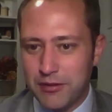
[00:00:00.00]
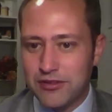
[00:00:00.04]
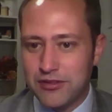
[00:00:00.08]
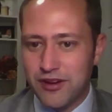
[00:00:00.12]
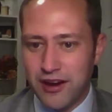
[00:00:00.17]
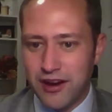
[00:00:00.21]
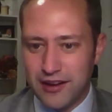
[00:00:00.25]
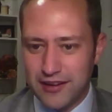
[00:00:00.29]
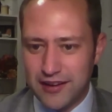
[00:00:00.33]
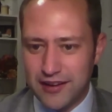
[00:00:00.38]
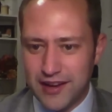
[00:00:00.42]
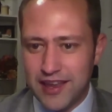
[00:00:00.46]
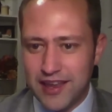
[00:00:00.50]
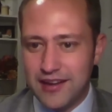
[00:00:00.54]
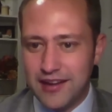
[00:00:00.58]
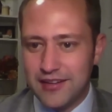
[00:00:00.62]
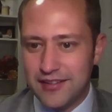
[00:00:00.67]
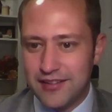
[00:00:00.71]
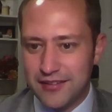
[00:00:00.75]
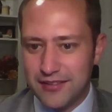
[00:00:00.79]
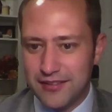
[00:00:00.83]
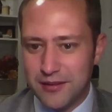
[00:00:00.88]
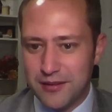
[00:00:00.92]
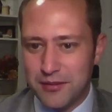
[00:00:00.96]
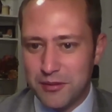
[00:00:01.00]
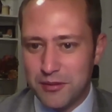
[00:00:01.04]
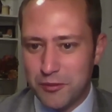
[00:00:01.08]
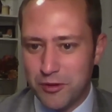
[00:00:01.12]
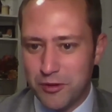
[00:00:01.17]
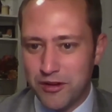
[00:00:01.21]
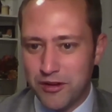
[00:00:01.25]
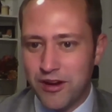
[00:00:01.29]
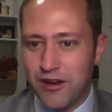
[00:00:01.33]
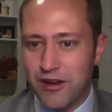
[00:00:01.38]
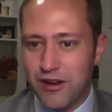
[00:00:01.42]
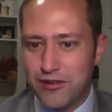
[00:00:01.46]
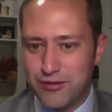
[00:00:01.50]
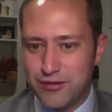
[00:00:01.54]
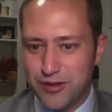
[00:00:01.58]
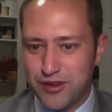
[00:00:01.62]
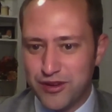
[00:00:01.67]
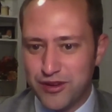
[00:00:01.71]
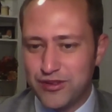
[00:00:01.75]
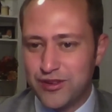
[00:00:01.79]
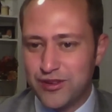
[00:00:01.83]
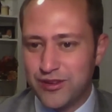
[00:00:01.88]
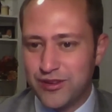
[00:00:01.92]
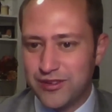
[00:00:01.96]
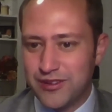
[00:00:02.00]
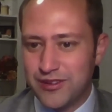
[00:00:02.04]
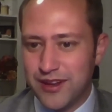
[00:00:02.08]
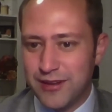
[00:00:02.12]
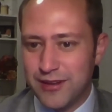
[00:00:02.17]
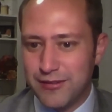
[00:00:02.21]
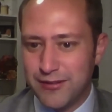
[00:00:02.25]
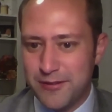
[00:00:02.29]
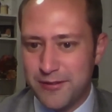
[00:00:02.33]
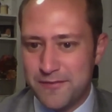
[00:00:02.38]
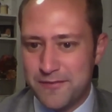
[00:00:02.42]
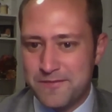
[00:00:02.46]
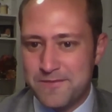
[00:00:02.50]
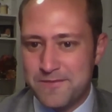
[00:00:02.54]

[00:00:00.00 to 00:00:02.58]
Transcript: we're starting to get into some of the more controversial stuff.